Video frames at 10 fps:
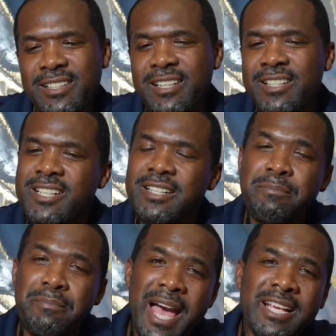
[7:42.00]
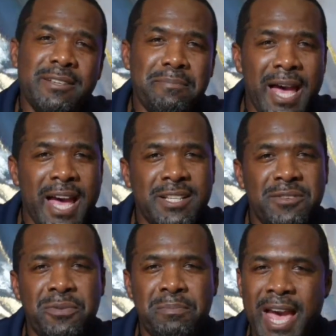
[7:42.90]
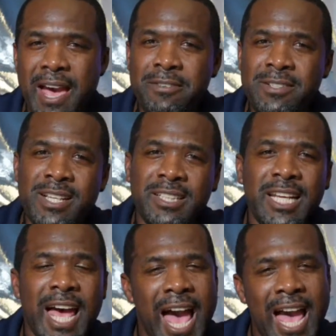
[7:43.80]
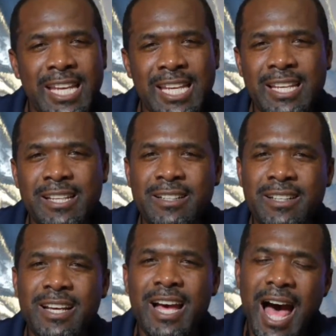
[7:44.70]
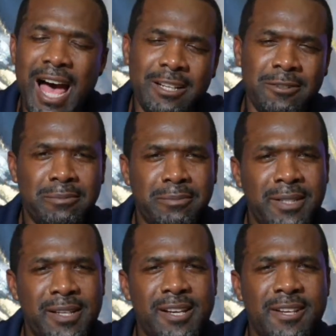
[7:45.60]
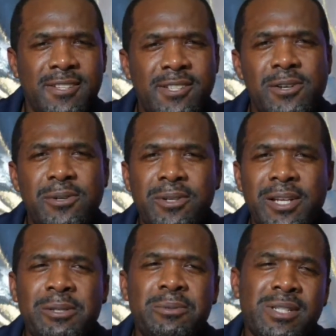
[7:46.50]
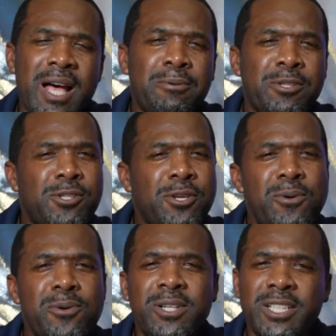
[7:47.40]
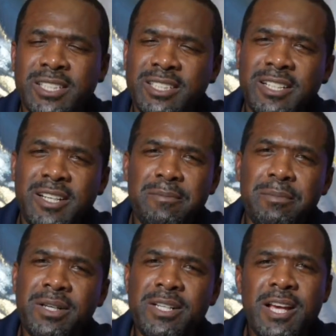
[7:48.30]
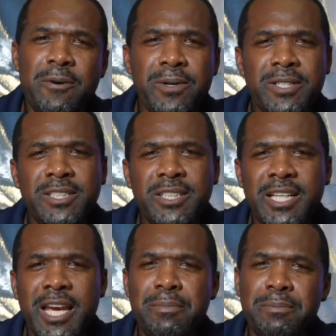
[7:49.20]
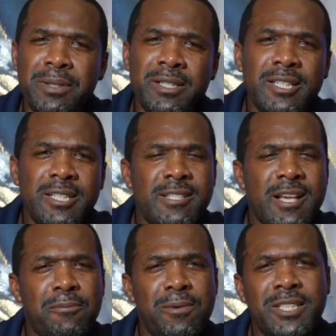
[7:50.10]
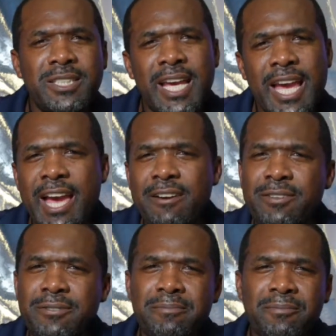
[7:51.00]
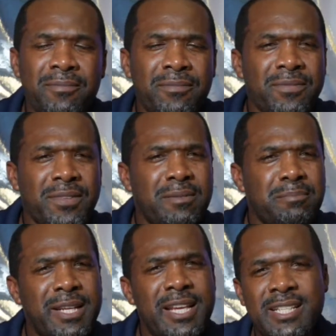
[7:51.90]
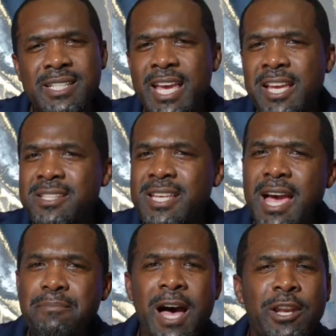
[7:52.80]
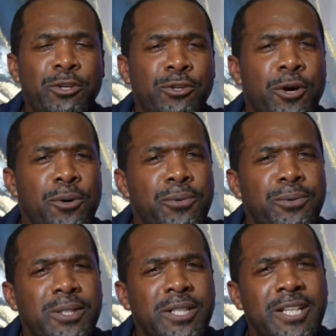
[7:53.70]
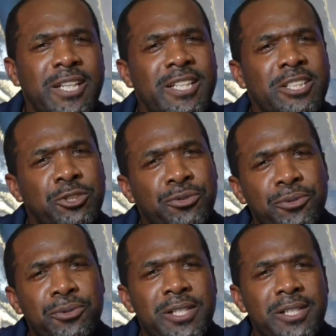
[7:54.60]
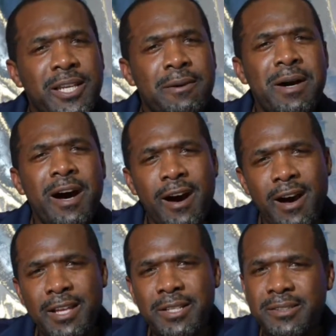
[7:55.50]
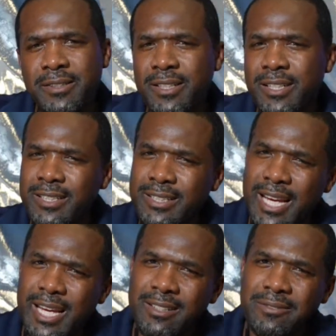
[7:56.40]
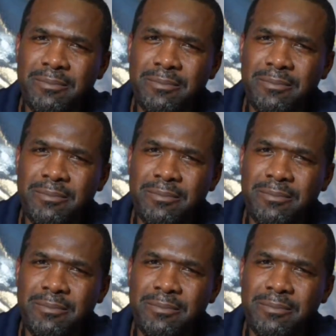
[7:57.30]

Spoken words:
couldn't maximize from having such a high-end item. So I was torn because I wanted the capabilities, I wanted to have it, but at the same time, I know truly in my heart that